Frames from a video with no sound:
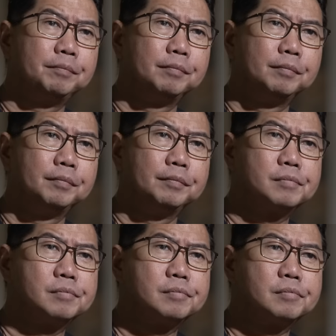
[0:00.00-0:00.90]

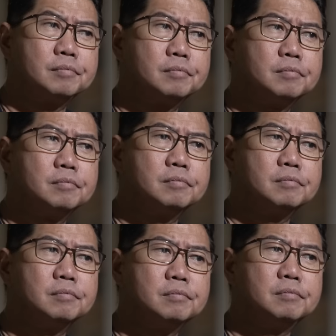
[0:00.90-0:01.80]

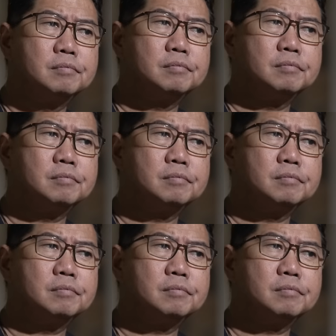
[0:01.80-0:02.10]
(silence)